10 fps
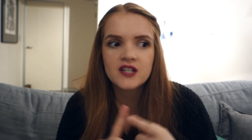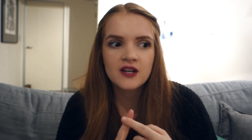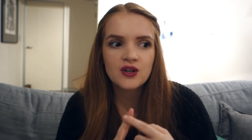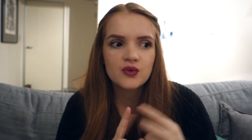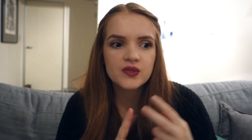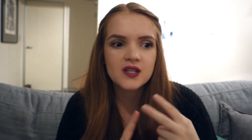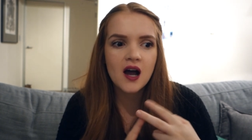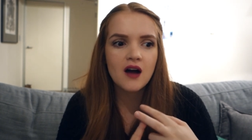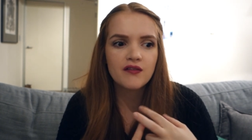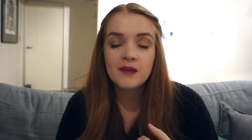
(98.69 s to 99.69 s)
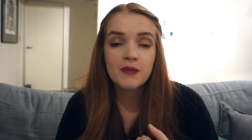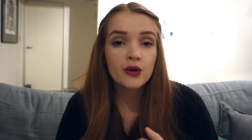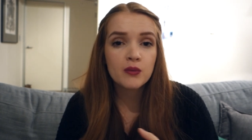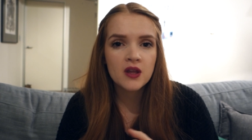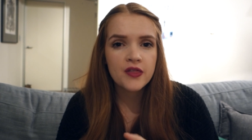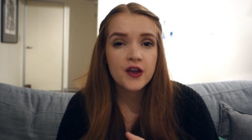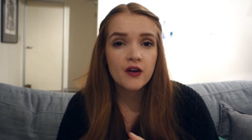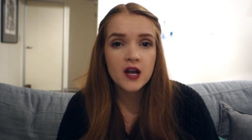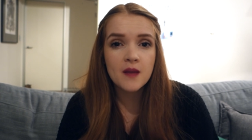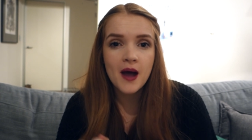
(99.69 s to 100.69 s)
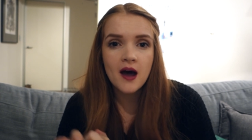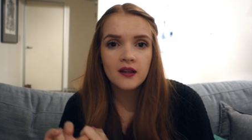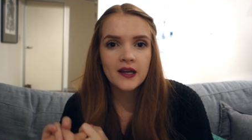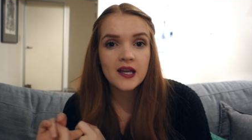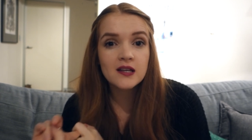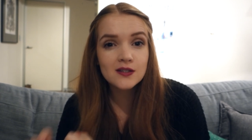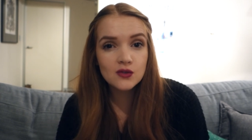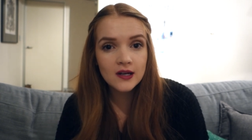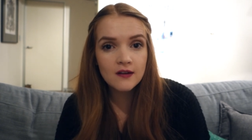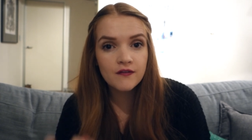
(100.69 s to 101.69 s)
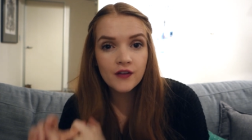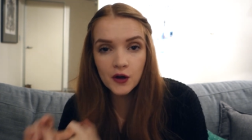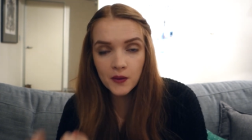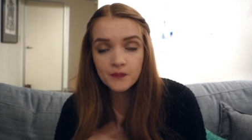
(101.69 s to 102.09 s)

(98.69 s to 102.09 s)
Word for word: technical stuff, like a little bit of theory about like history of film.